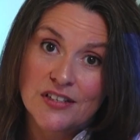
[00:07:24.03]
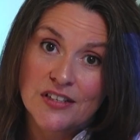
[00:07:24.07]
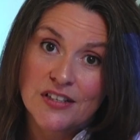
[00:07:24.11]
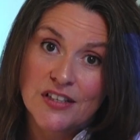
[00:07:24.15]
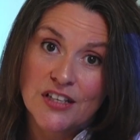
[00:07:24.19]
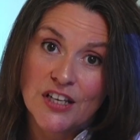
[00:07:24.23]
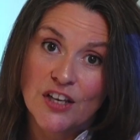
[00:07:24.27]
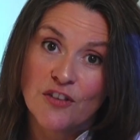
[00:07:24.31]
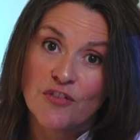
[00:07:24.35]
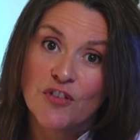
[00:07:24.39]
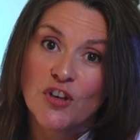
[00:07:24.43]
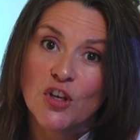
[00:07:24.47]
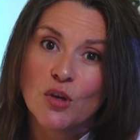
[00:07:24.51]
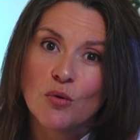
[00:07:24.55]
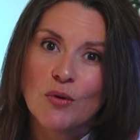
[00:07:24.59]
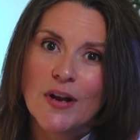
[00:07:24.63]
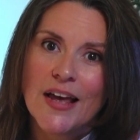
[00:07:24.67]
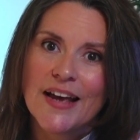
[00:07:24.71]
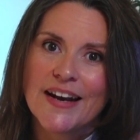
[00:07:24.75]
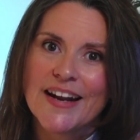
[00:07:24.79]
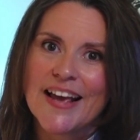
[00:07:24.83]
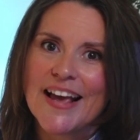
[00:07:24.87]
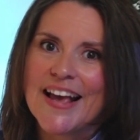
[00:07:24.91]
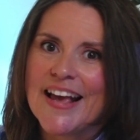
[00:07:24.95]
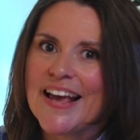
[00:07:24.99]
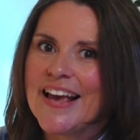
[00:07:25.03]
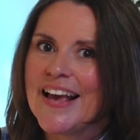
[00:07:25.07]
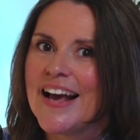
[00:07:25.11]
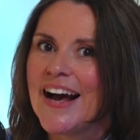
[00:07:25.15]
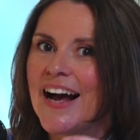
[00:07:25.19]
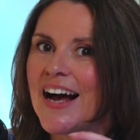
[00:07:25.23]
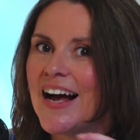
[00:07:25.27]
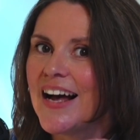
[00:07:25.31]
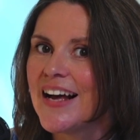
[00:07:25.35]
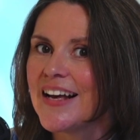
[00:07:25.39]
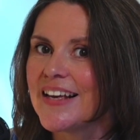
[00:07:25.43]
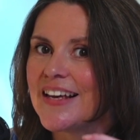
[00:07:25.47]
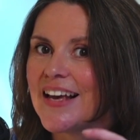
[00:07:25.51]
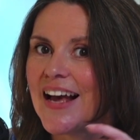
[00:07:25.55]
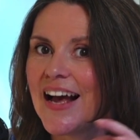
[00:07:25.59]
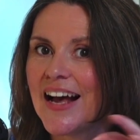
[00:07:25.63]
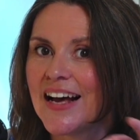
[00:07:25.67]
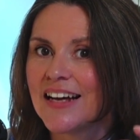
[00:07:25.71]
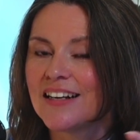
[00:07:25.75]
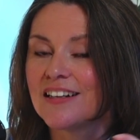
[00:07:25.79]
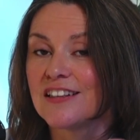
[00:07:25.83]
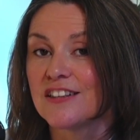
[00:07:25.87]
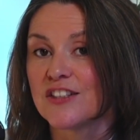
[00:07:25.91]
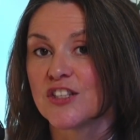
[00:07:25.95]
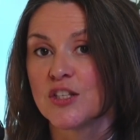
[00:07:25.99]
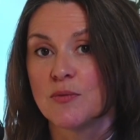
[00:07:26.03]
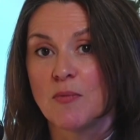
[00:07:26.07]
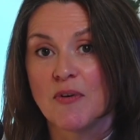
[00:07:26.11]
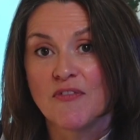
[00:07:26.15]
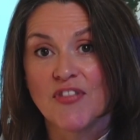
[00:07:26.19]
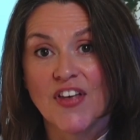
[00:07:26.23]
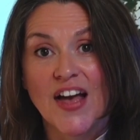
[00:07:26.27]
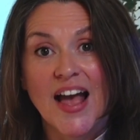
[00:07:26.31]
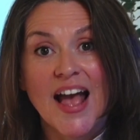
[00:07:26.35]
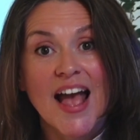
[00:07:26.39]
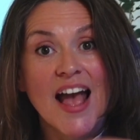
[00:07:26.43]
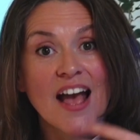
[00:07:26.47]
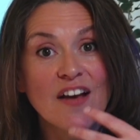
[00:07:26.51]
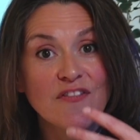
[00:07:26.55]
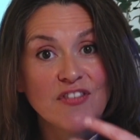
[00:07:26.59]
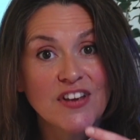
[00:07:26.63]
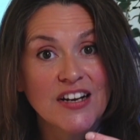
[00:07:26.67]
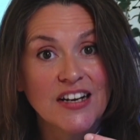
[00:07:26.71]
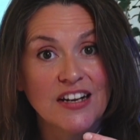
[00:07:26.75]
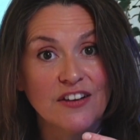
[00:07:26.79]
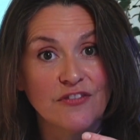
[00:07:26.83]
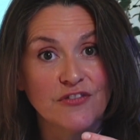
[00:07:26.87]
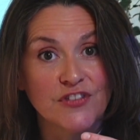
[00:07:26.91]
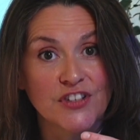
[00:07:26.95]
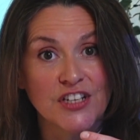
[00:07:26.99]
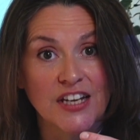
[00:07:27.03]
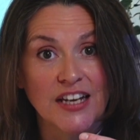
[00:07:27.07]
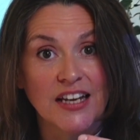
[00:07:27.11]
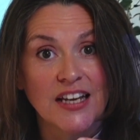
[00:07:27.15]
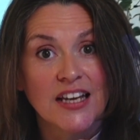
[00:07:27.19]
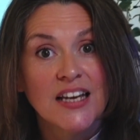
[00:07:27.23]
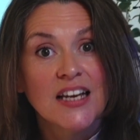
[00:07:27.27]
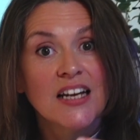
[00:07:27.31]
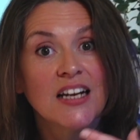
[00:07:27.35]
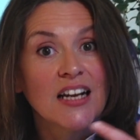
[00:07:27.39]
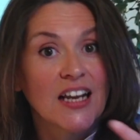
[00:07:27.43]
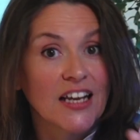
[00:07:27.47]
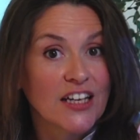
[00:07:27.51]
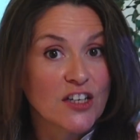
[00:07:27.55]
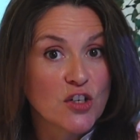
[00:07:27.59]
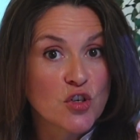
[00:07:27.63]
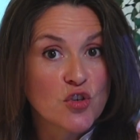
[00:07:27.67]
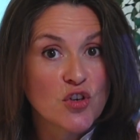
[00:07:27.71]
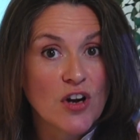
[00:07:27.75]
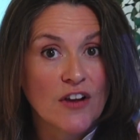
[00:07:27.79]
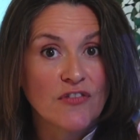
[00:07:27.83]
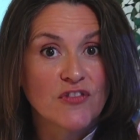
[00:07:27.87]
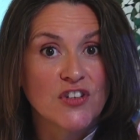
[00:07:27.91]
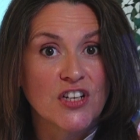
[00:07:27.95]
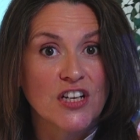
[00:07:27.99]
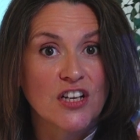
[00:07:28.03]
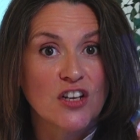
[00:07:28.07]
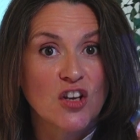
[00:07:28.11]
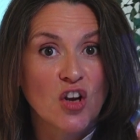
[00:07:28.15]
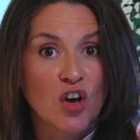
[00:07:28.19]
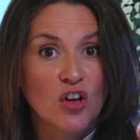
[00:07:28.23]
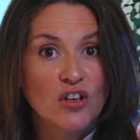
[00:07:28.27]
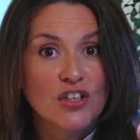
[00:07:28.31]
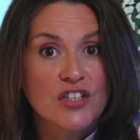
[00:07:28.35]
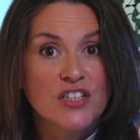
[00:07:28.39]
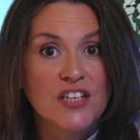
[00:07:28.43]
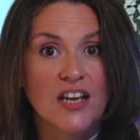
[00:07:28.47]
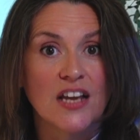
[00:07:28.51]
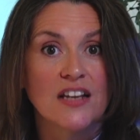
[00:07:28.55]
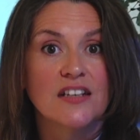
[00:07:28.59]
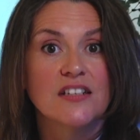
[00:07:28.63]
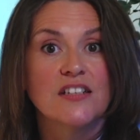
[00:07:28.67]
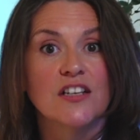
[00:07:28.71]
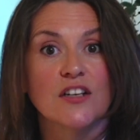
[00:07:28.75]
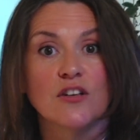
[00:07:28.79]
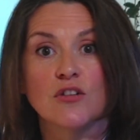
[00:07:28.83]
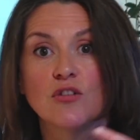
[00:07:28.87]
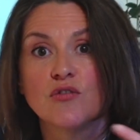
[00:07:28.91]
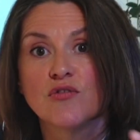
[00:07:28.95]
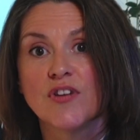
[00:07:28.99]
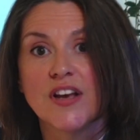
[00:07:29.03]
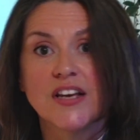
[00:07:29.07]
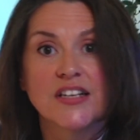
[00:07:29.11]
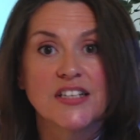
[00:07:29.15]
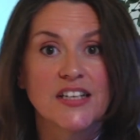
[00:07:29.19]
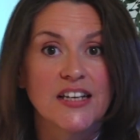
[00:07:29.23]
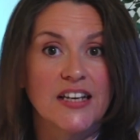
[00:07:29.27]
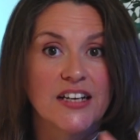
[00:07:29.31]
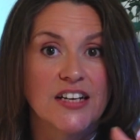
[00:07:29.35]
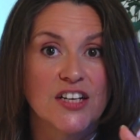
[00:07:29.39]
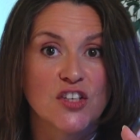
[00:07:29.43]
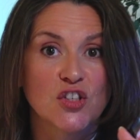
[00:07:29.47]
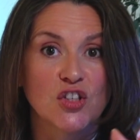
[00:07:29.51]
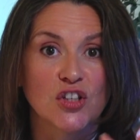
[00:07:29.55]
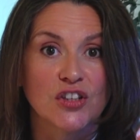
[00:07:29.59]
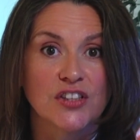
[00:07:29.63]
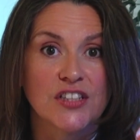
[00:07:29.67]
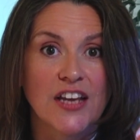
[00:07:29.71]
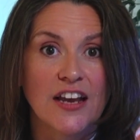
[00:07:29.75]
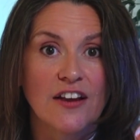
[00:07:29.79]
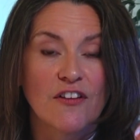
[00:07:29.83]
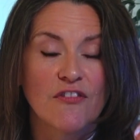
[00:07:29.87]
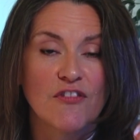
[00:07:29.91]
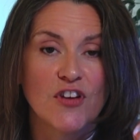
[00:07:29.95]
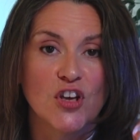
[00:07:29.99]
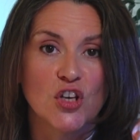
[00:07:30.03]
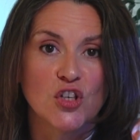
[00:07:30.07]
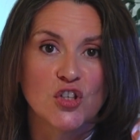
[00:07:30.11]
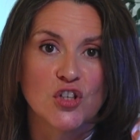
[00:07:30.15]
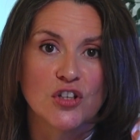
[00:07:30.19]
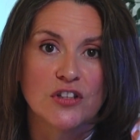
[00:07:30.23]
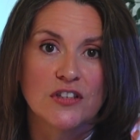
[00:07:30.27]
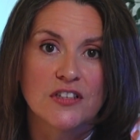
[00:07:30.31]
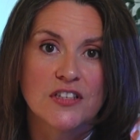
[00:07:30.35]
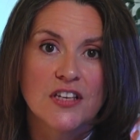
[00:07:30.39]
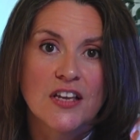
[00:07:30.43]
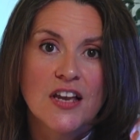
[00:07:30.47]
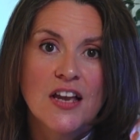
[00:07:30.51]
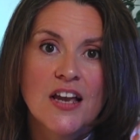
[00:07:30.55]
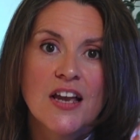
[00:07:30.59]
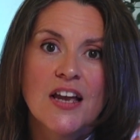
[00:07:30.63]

If you let AI handle some of the heavy lifting, like drafting content and creating initial deck versions,